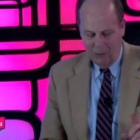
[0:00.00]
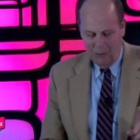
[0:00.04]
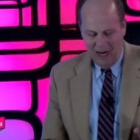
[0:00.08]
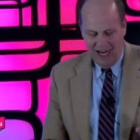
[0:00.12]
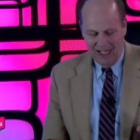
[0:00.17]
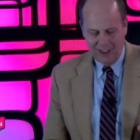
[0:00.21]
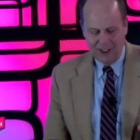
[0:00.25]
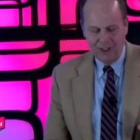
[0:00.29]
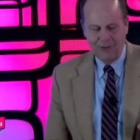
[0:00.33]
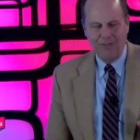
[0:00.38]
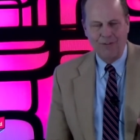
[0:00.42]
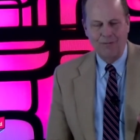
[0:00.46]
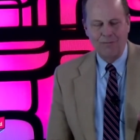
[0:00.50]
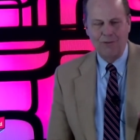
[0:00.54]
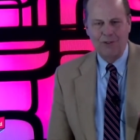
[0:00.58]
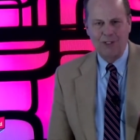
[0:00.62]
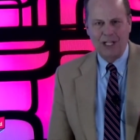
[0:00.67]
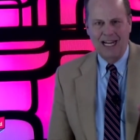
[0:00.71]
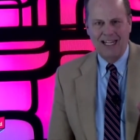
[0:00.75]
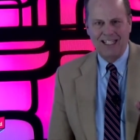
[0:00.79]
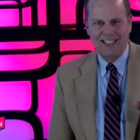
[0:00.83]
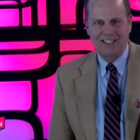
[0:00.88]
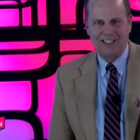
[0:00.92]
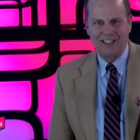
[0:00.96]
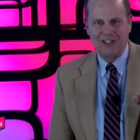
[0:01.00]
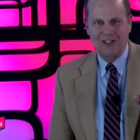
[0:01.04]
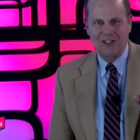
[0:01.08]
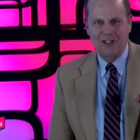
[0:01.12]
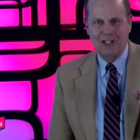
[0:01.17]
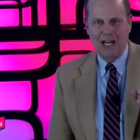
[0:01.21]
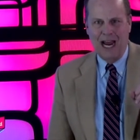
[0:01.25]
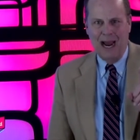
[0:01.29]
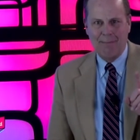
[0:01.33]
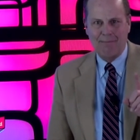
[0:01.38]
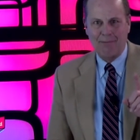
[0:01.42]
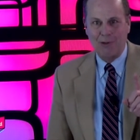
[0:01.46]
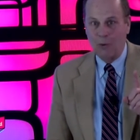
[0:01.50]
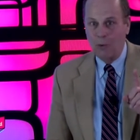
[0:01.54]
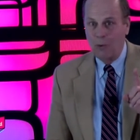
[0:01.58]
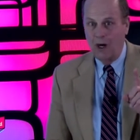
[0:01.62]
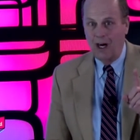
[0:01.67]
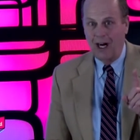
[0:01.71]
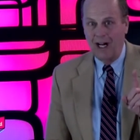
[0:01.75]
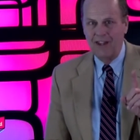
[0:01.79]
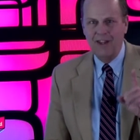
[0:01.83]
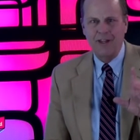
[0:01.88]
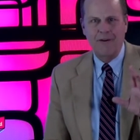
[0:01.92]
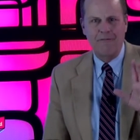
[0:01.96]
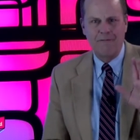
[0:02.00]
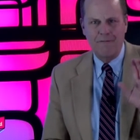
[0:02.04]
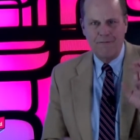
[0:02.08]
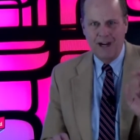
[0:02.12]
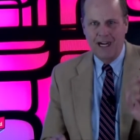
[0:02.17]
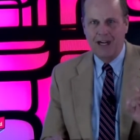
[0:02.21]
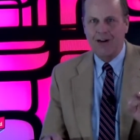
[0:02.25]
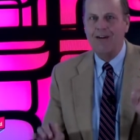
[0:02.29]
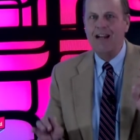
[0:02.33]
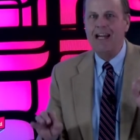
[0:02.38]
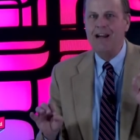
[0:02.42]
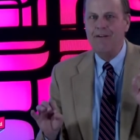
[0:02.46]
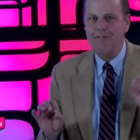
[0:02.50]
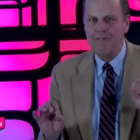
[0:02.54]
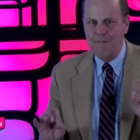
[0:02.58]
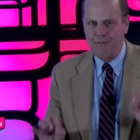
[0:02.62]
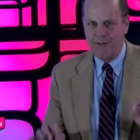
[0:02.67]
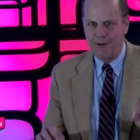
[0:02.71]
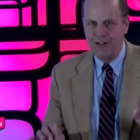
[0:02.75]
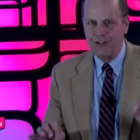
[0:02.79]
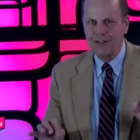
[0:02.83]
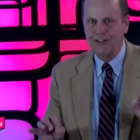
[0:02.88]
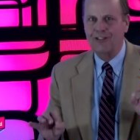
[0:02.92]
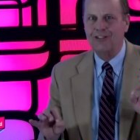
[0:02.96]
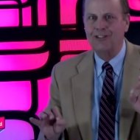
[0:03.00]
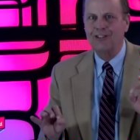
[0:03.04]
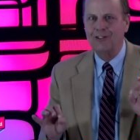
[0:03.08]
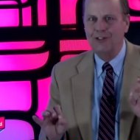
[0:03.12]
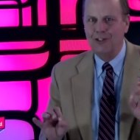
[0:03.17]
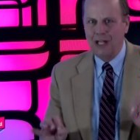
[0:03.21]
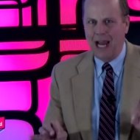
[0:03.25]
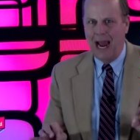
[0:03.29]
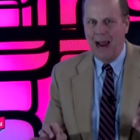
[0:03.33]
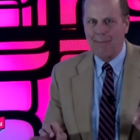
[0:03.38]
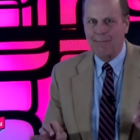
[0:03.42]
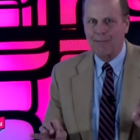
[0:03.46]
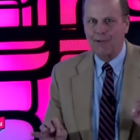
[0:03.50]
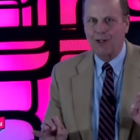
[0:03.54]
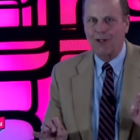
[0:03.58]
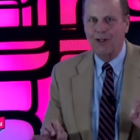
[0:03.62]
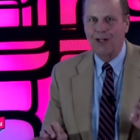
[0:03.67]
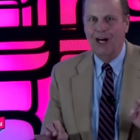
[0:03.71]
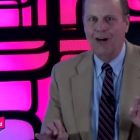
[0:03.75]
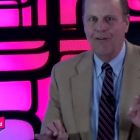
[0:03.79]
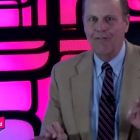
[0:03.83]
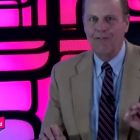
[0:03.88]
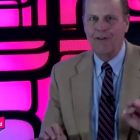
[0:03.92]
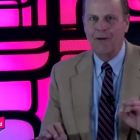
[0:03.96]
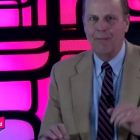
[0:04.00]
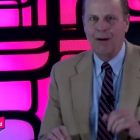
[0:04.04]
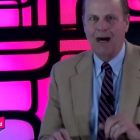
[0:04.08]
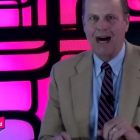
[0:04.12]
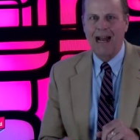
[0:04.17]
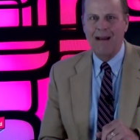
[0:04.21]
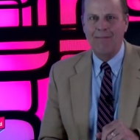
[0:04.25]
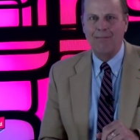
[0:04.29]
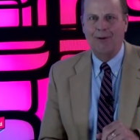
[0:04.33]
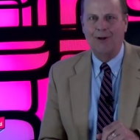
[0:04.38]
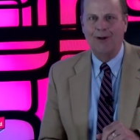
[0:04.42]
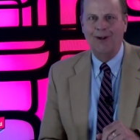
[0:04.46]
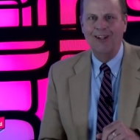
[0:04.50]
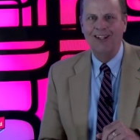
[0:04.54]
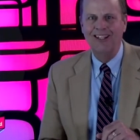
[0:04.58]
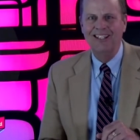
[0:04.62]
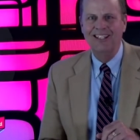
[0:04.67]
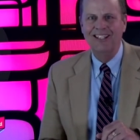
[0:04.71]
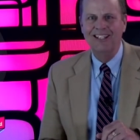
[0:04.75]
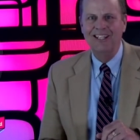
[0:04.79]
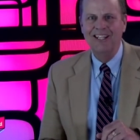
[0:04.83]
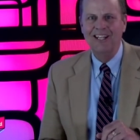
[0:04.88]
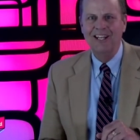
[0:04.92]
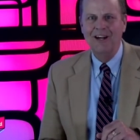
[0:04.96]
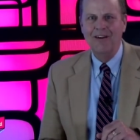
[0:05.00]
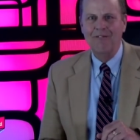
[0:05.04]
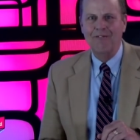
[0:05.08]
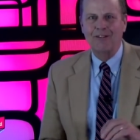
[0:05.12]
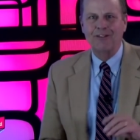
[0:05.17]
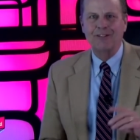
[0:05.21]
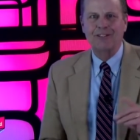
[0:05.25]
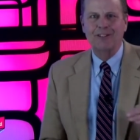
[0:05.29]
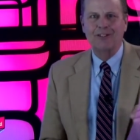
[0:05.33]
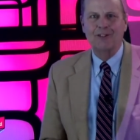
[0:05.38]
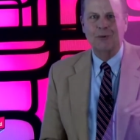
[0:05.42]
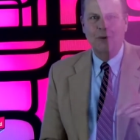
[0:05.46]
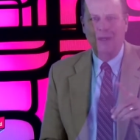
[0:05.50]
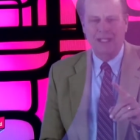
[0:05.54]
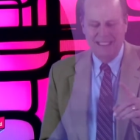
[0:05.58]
Watch from Genesis chapter 1, the very first chapter of the Bible, verses